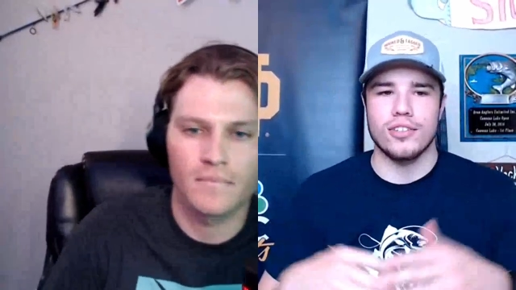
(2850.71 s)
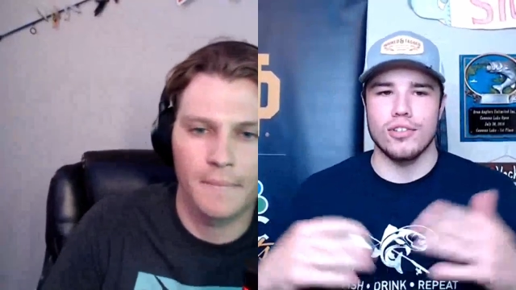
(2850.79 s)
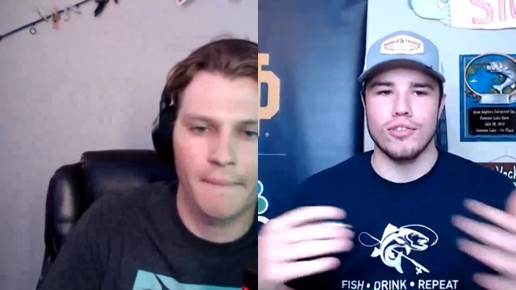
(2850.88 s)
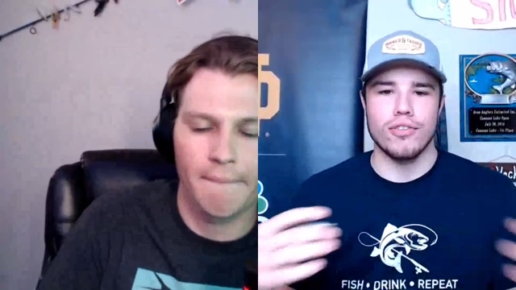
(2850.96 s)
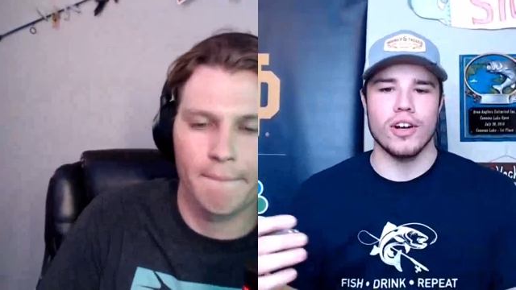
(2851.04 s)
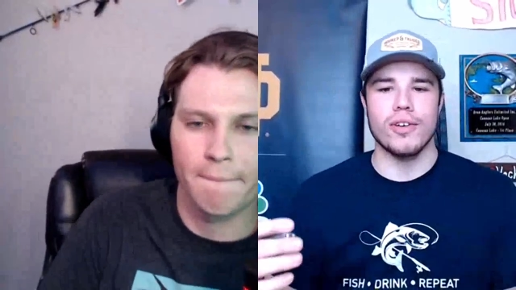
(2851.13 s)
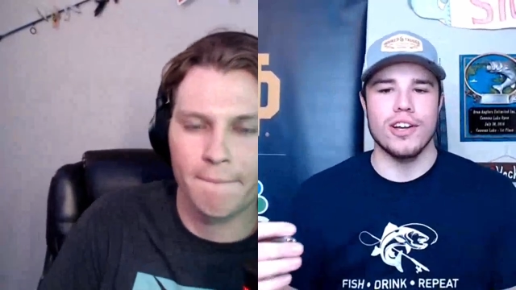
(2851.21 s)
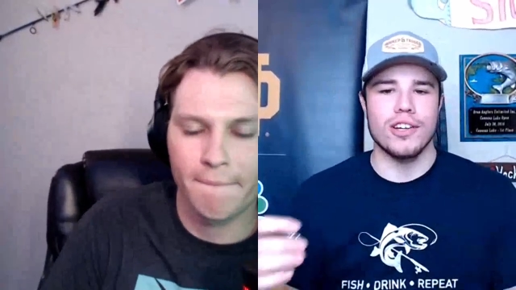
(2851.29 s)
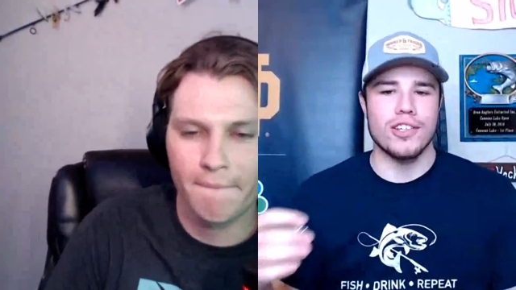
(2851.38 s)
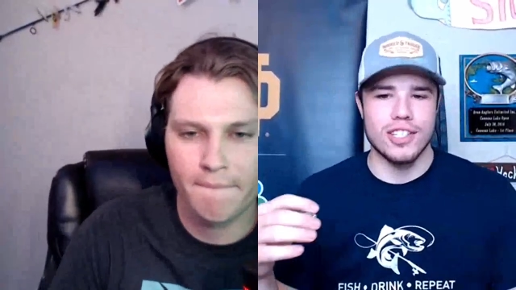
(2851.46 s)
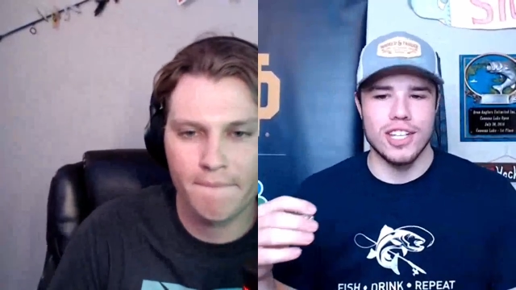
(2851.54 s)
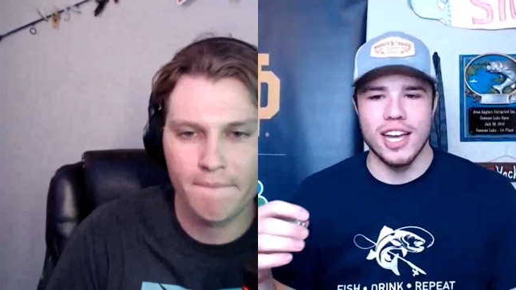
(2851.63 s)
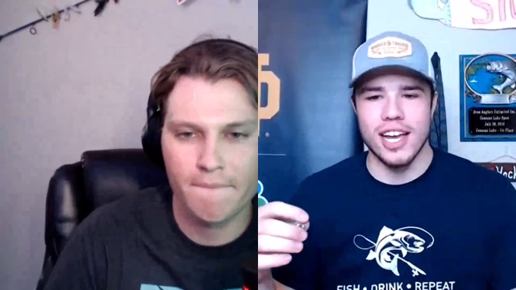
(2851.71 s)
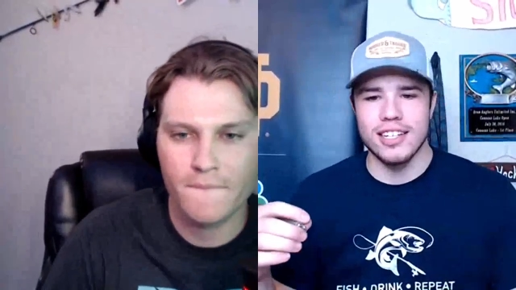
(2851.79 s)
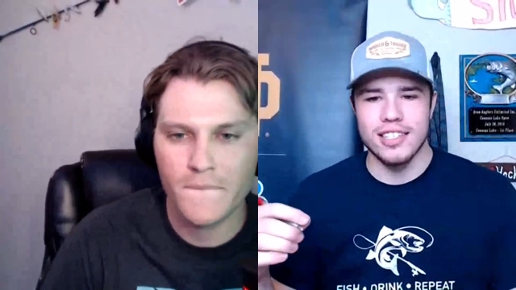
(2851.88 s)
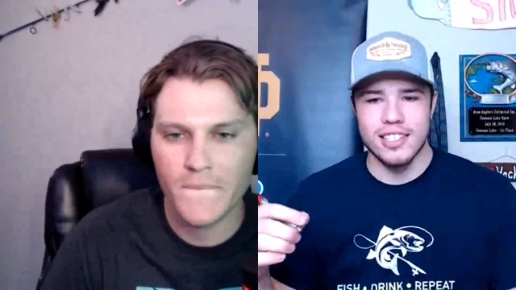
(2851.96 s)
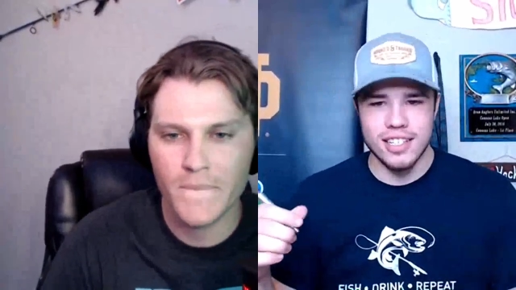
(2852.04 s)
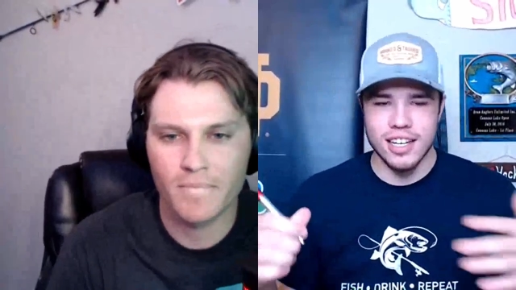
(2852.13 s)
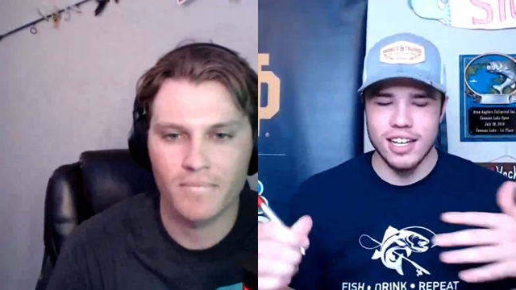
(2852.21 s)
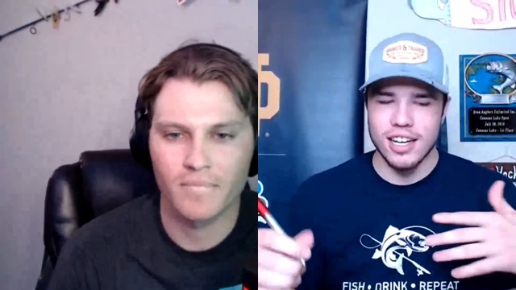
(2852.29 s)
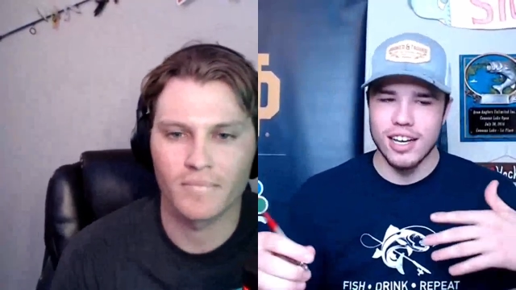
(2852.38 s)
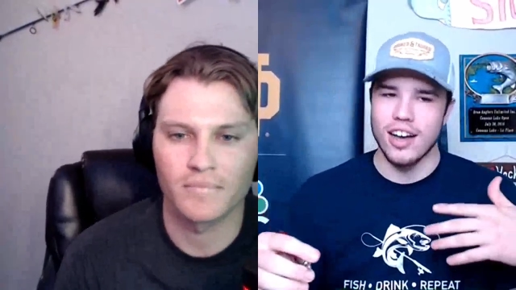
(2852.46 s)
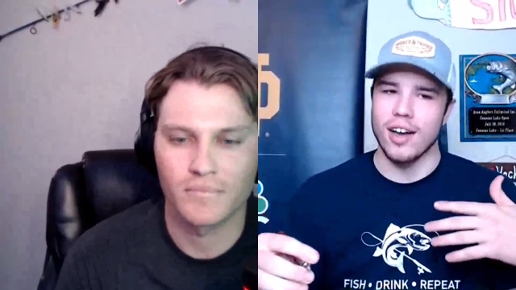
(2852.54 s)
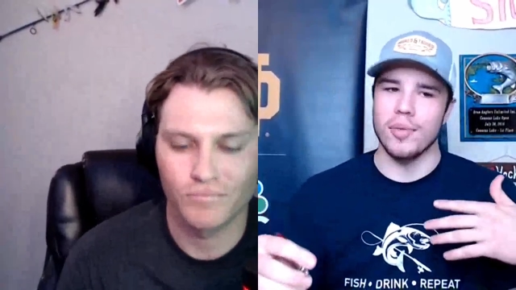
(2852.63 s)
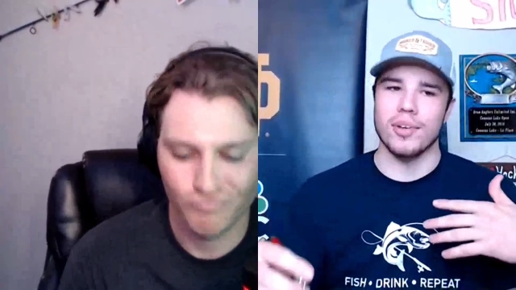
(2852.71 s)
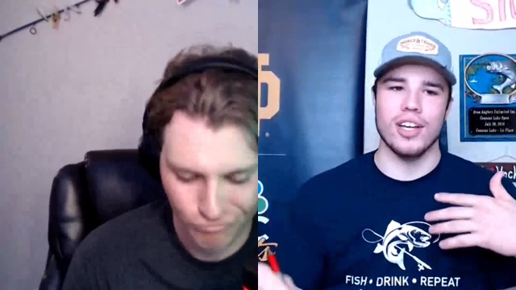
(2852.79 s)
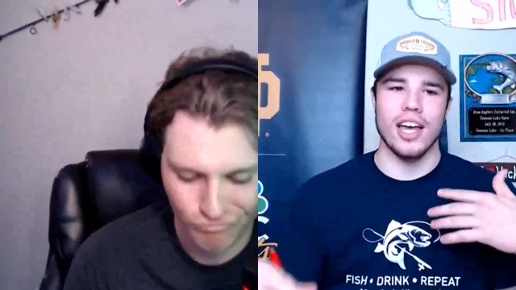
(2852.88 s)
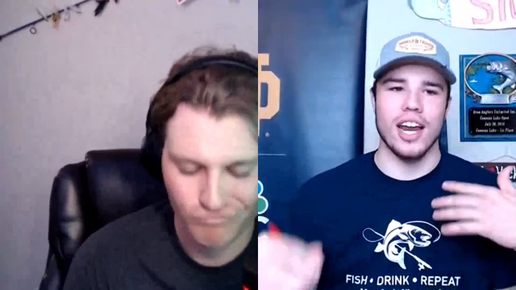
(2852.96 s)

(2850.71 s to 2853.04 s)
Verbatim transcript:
Speaker 1: There's two fun questions I ask. Um,